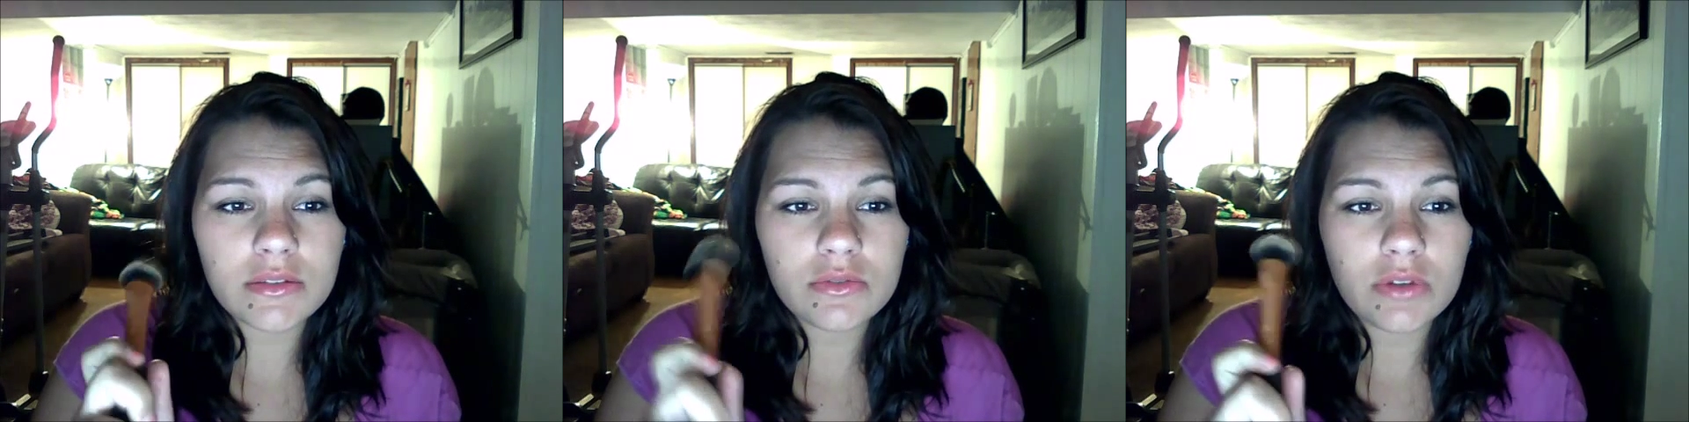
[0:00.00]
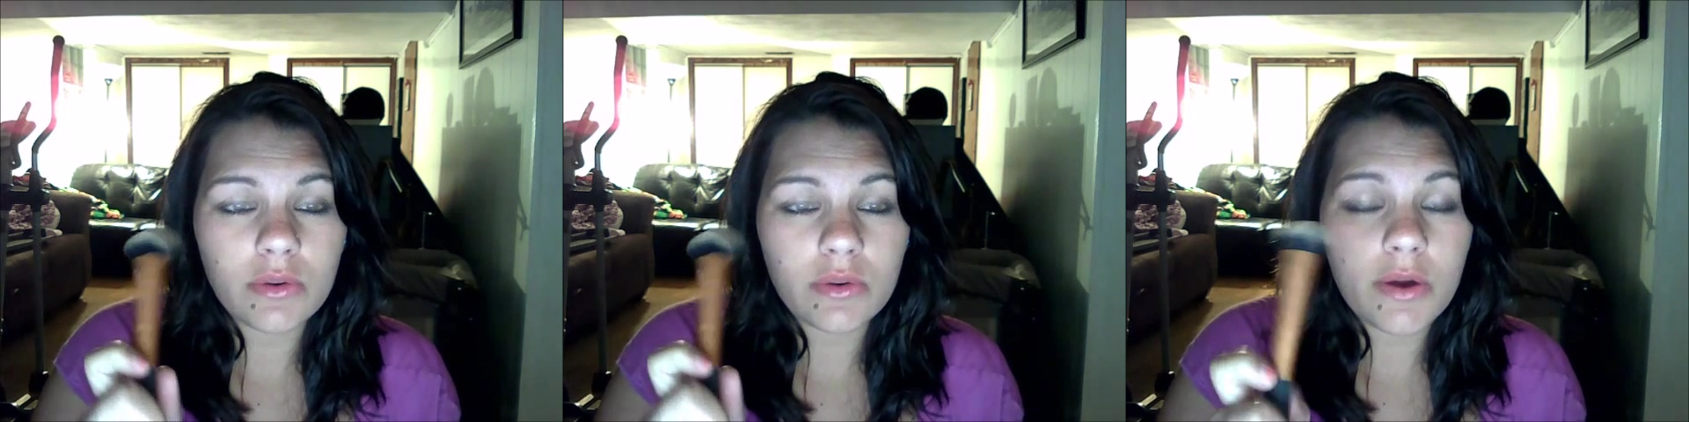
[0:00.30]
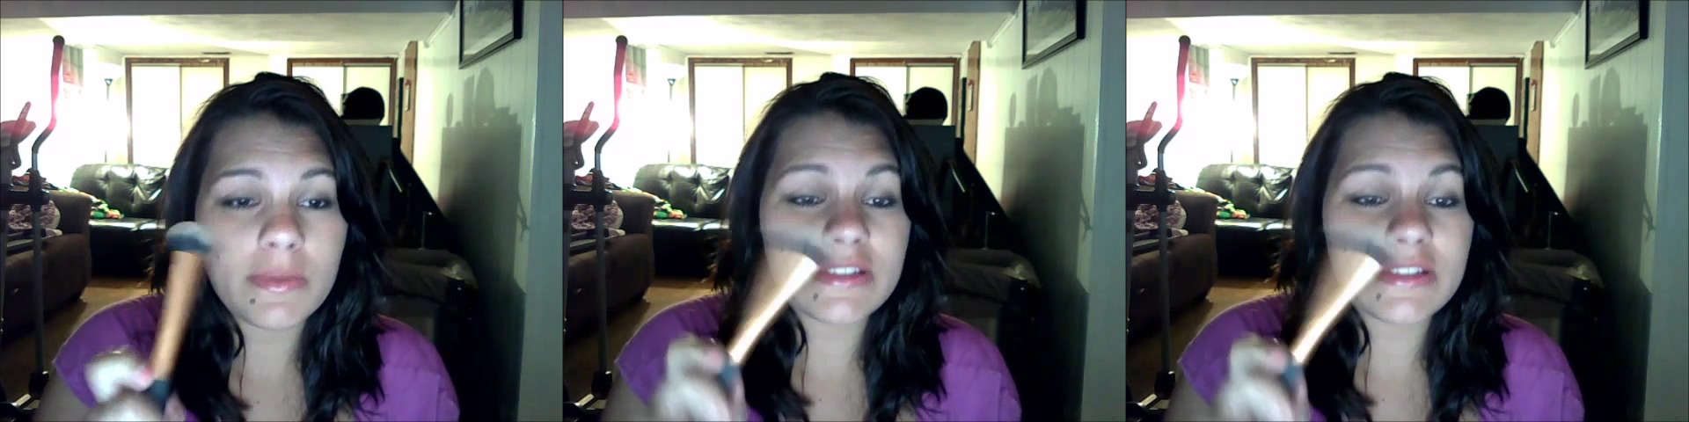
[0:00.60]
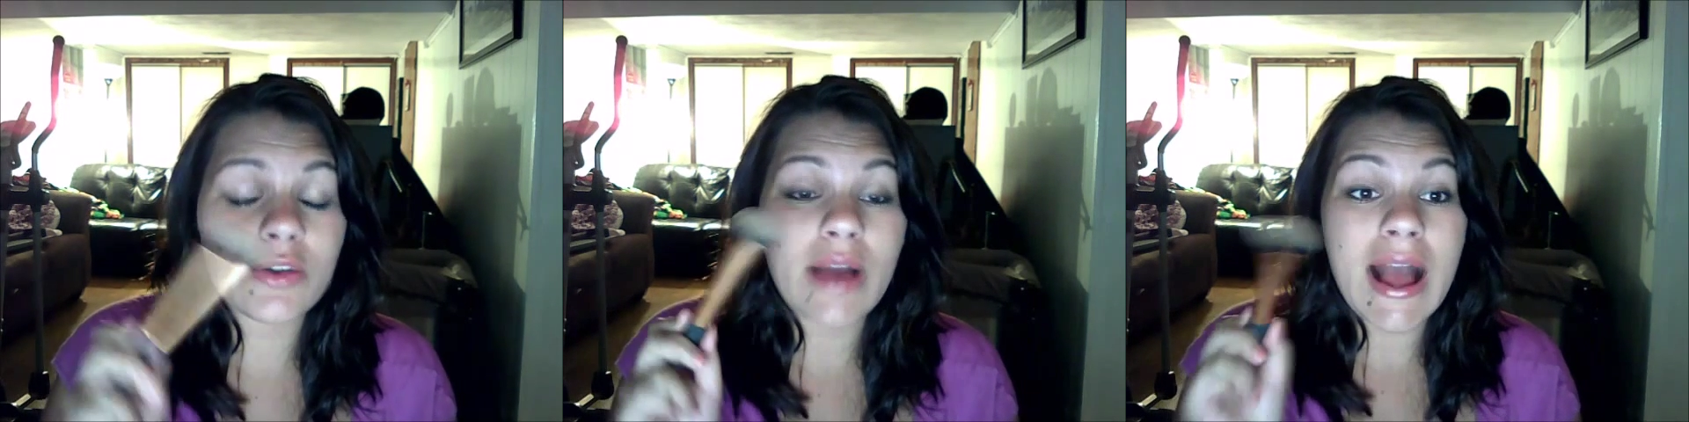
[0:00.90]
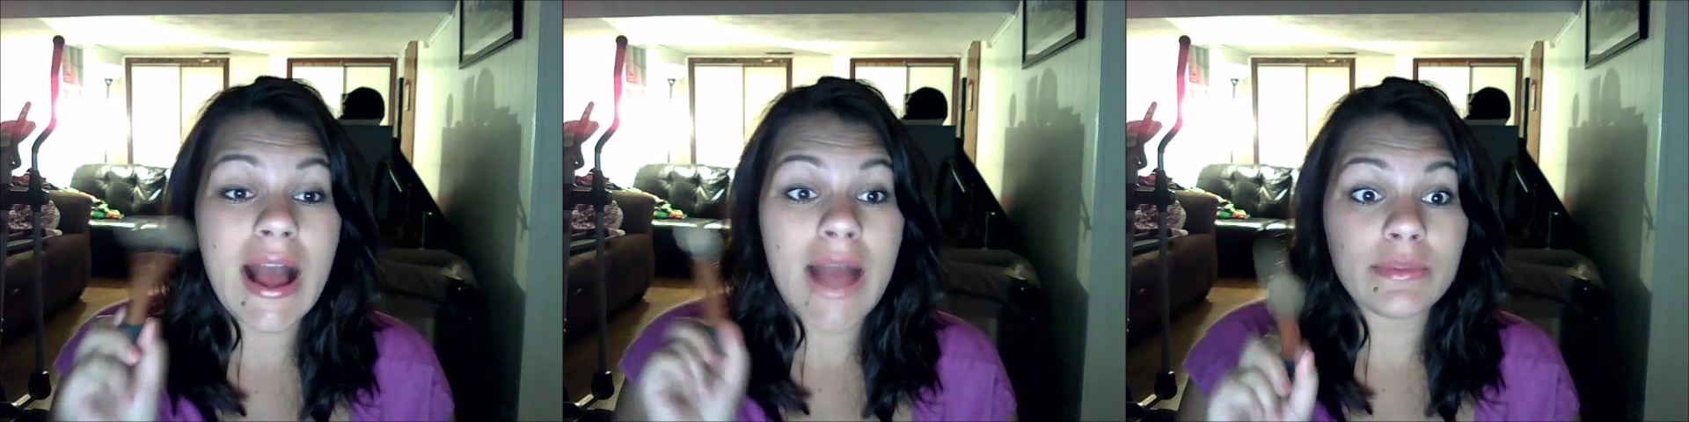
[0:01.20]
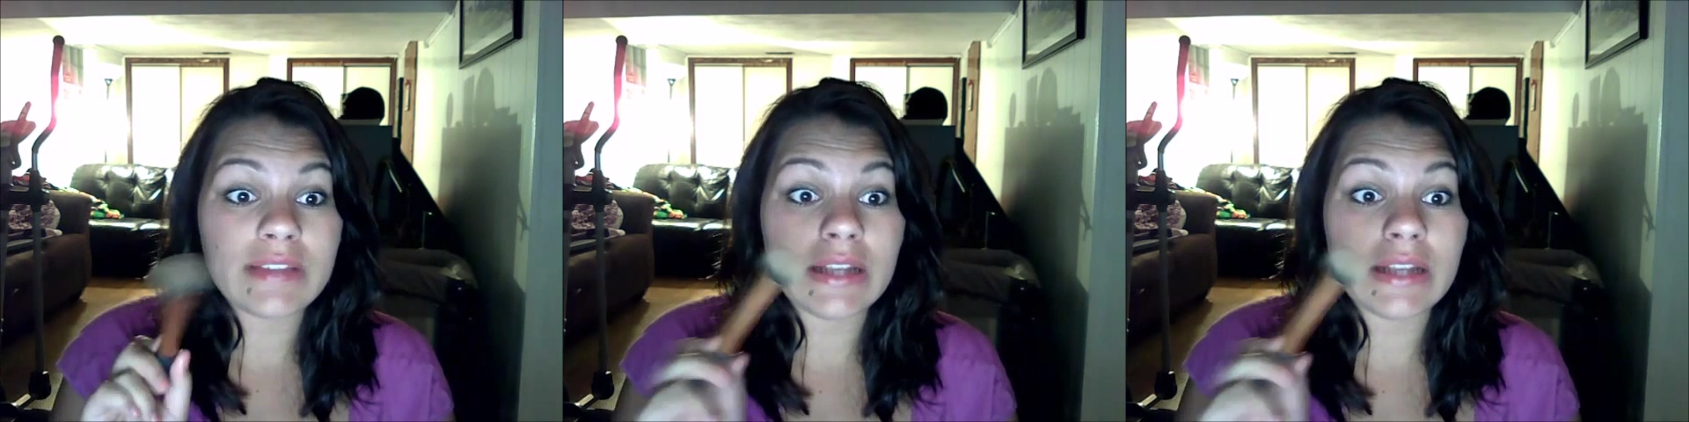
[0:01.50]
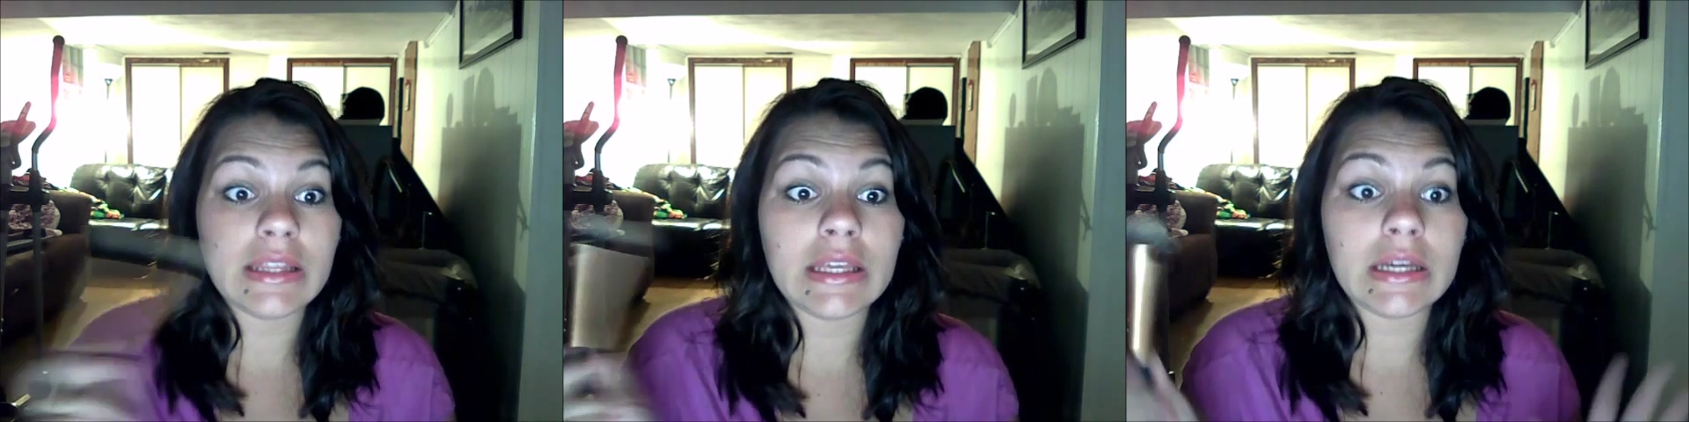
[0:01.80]
Don't quote me. So I was kind of
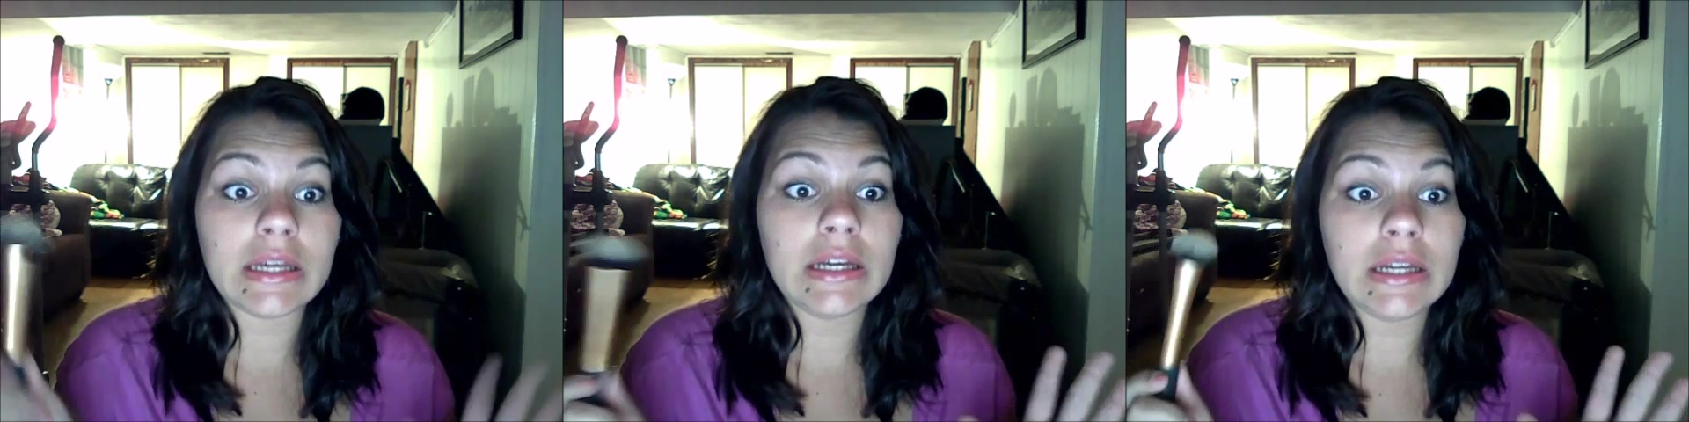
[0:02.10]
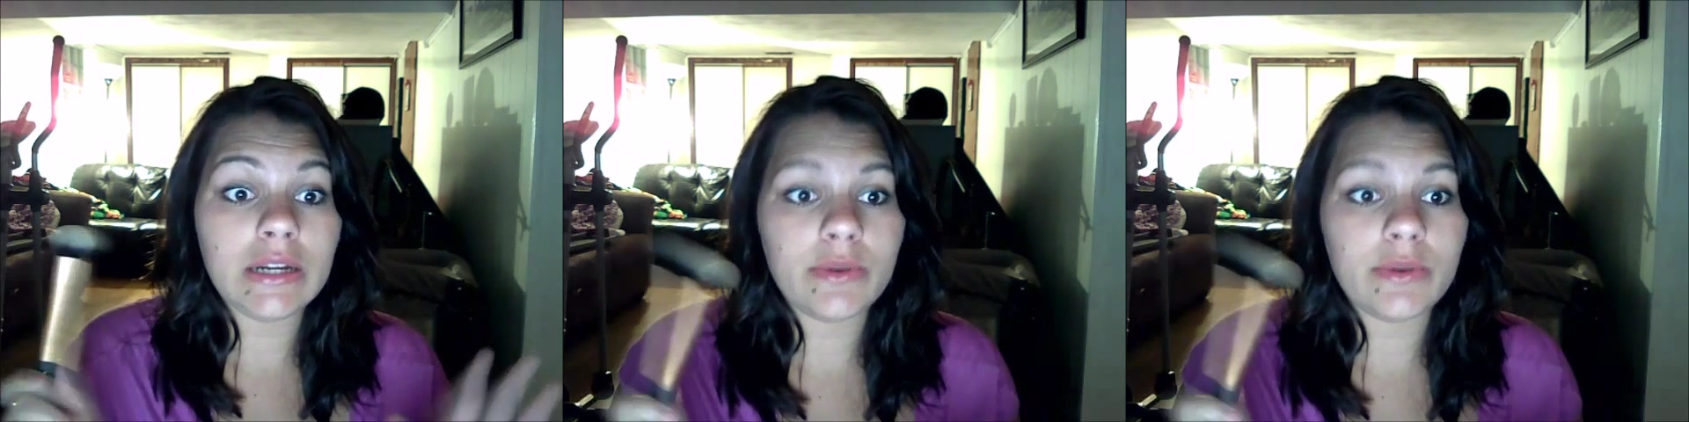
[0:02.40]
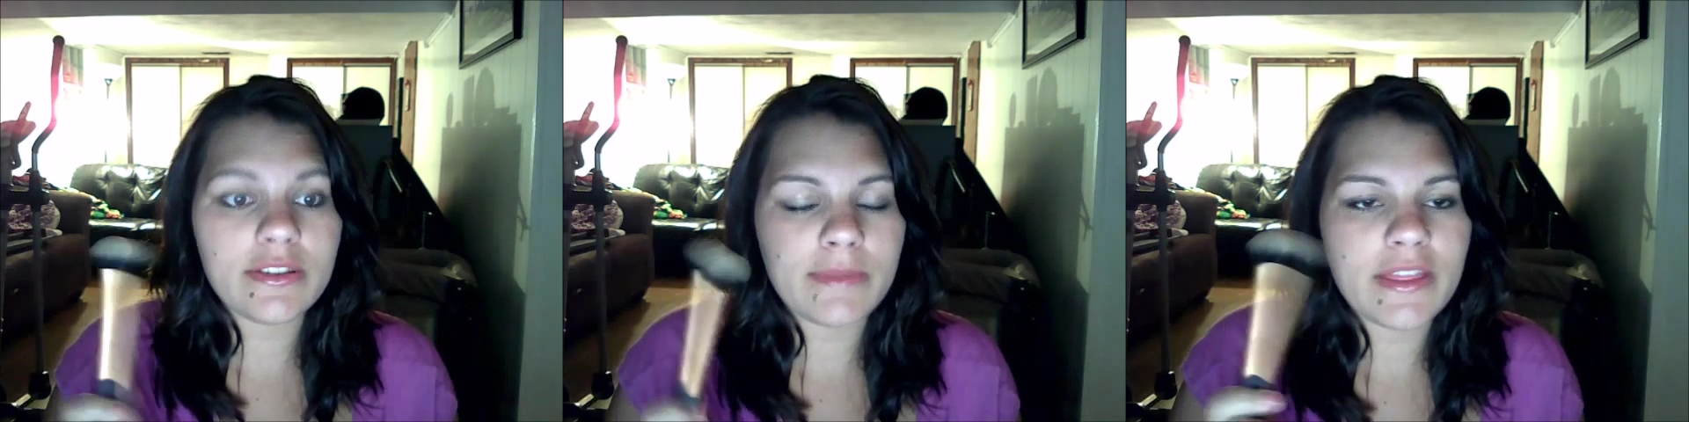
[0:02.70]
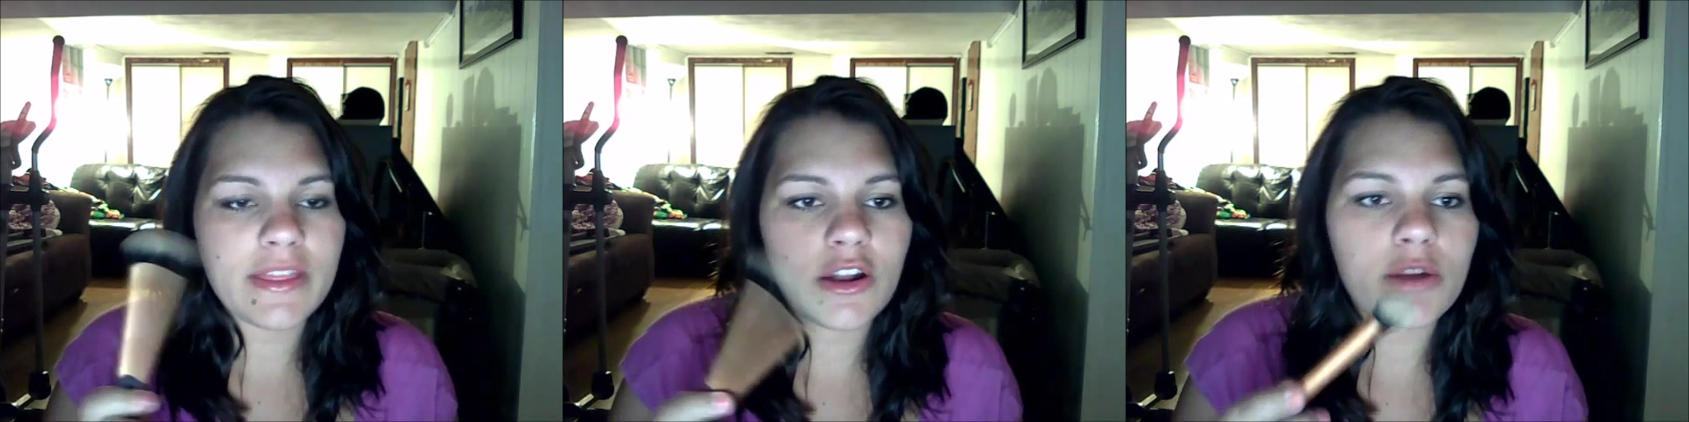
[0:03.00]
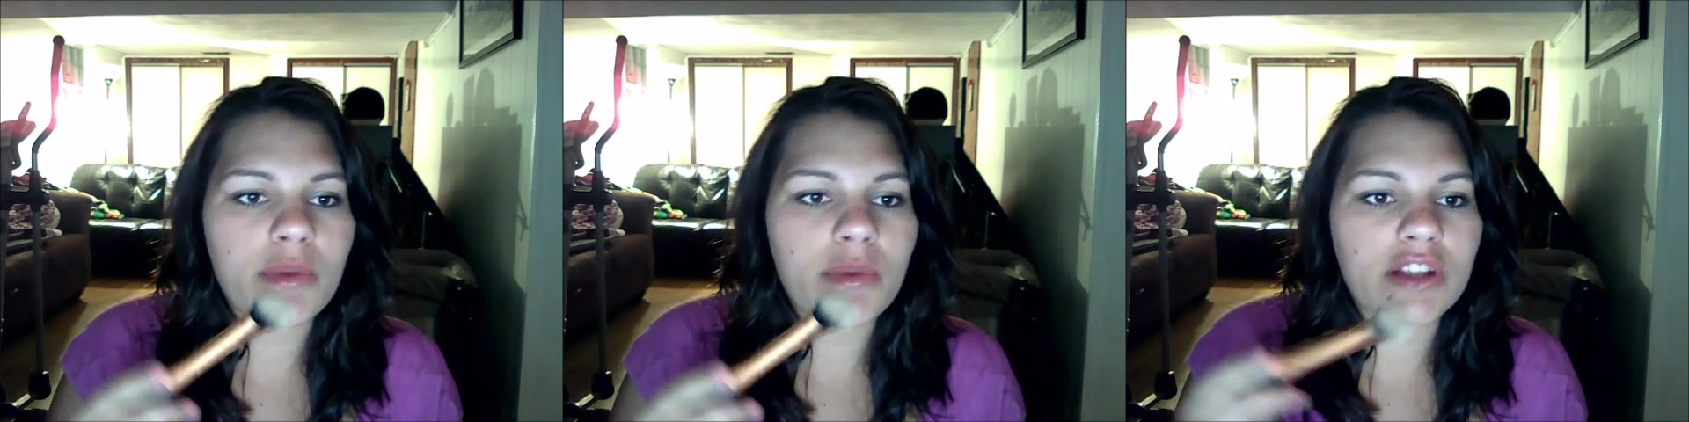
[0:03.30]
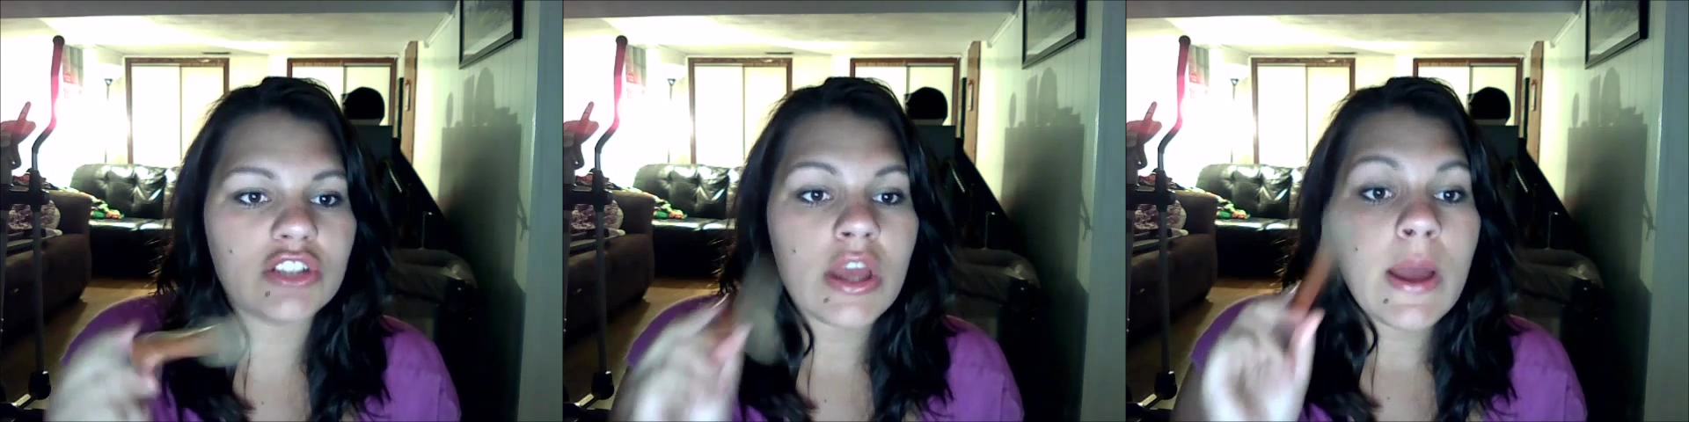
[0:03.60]
like, oh, I don't want to spend that on a brush.